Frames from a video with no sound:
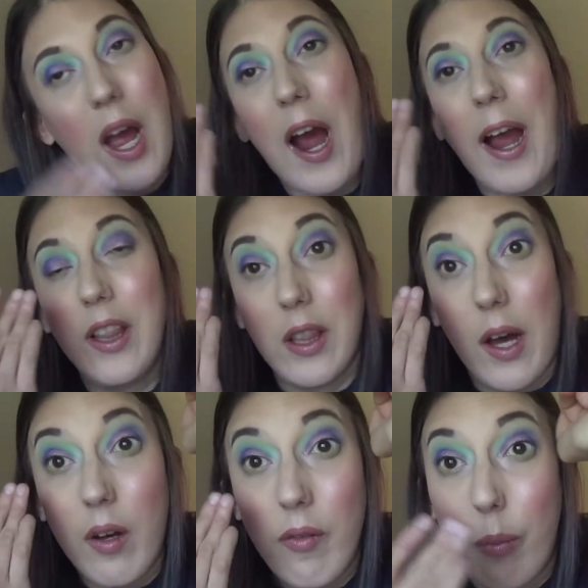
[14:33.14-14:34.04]
I
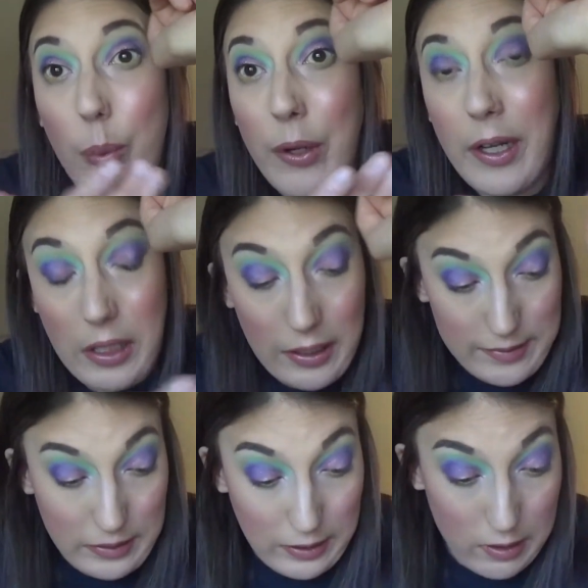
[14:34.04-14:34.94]
love putting
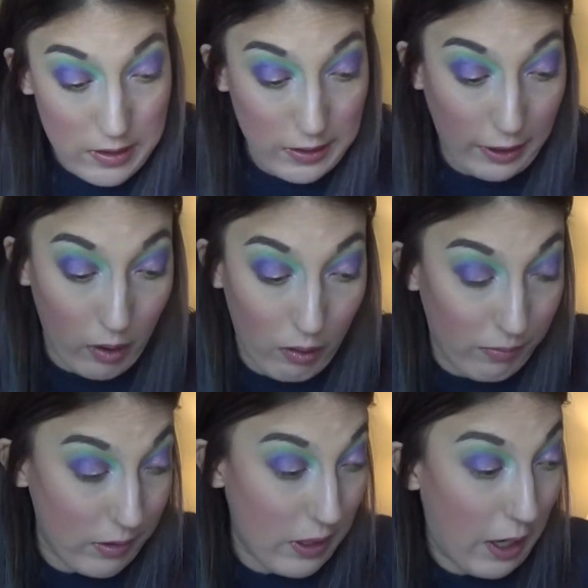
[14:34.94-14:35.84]
these glitters like
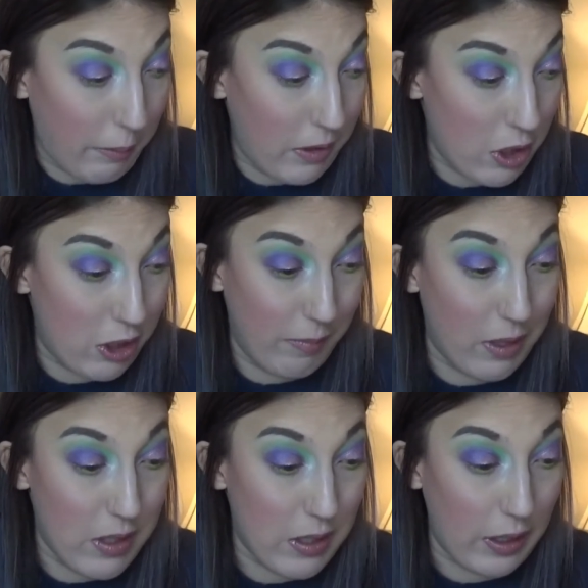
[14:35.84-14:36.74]
over top the
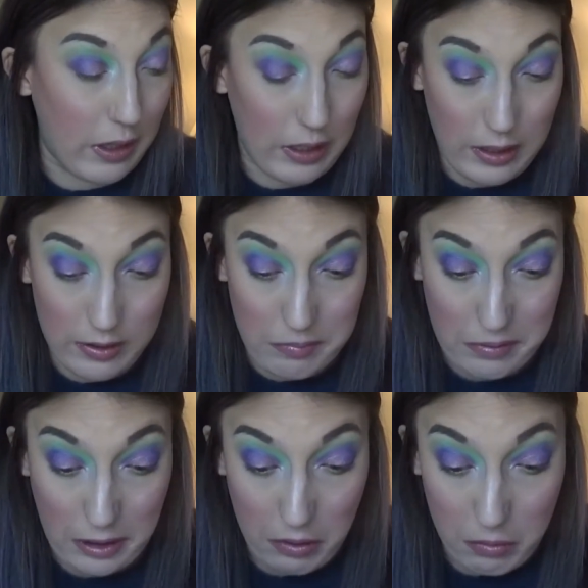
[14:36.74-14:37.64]
shimmers. I think that's
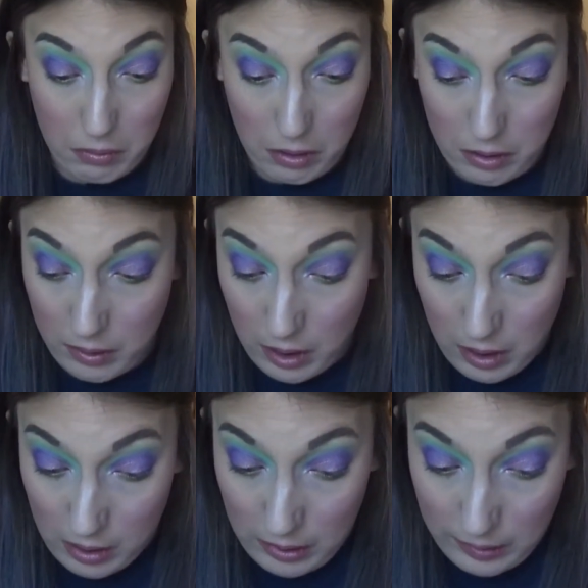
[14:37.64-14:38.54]
really cool.
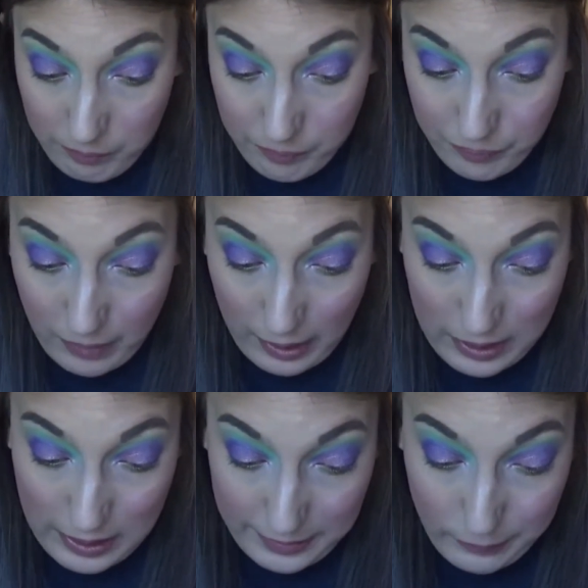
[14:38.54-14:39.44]

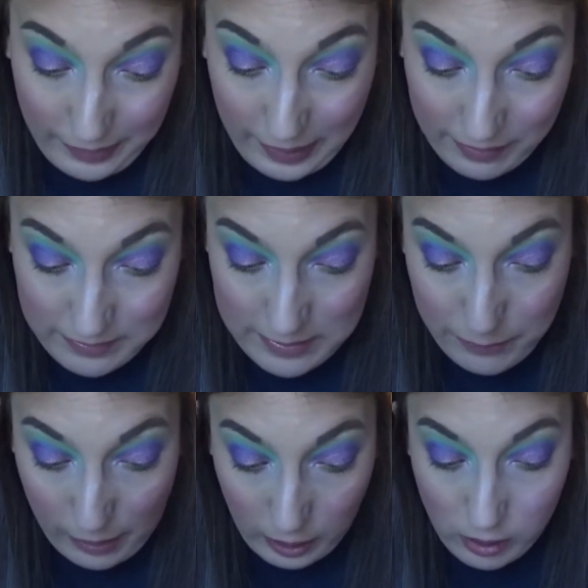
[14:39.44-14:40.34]
And then we have
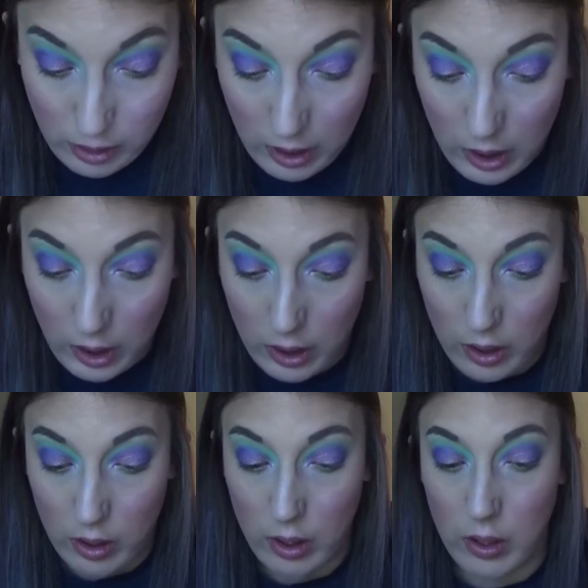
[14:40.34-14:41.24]
Sparkler,
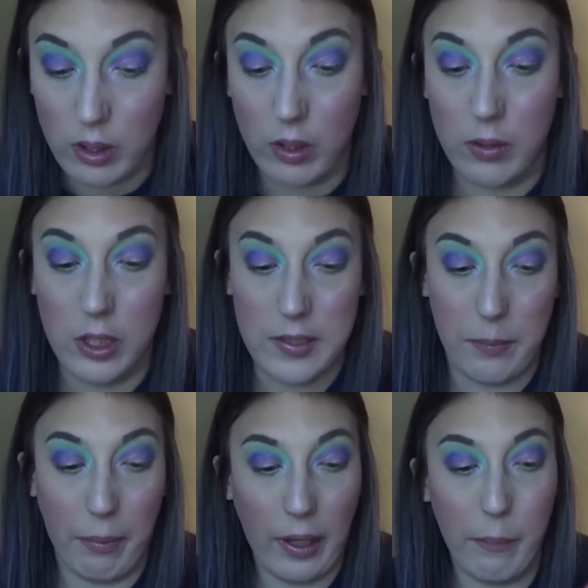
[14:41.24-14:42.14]
which is a
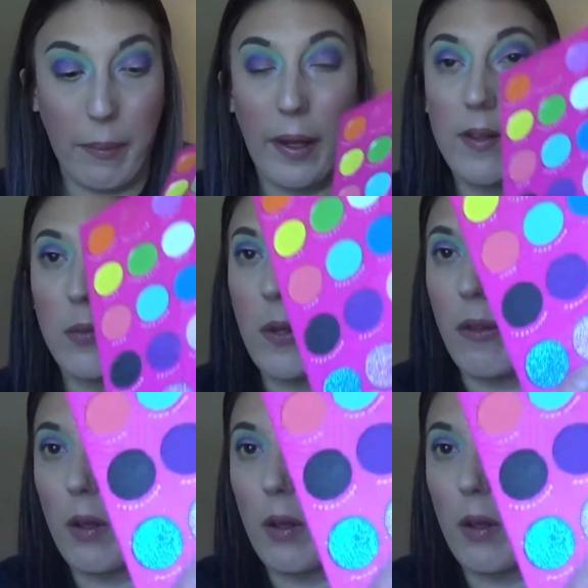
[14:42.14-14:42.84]
pink base with